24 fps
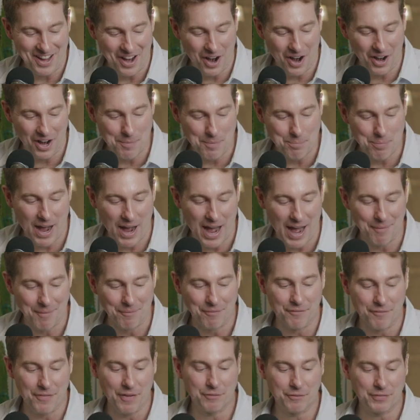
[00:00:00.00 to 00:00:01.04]
All right,
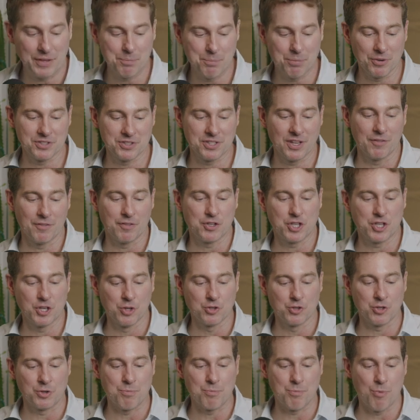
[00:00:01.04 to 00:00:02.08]
Bob, 50% of
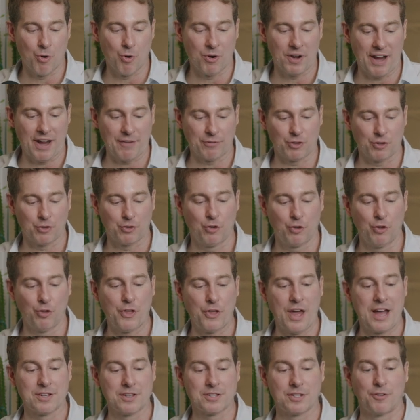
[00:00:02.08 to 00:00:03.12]
children born after
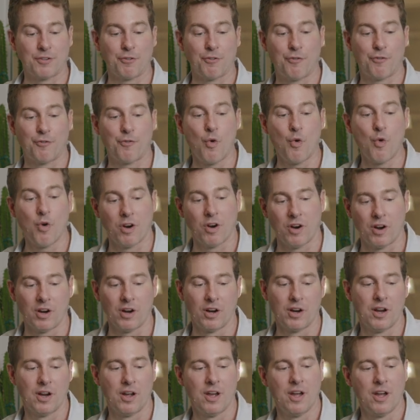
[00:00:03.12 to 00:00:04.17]

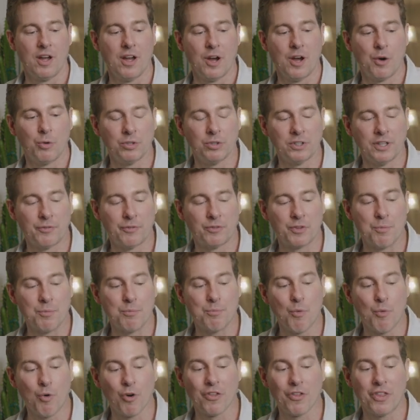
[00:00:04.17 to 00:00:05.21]
2004 will live to
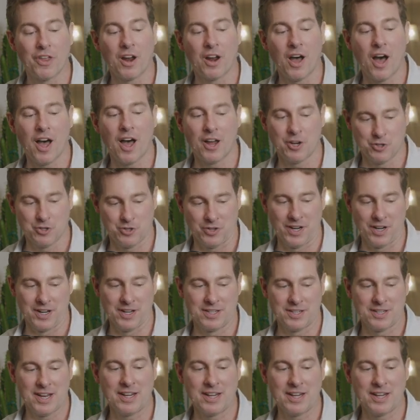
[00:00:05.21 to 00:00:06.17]
more than 100.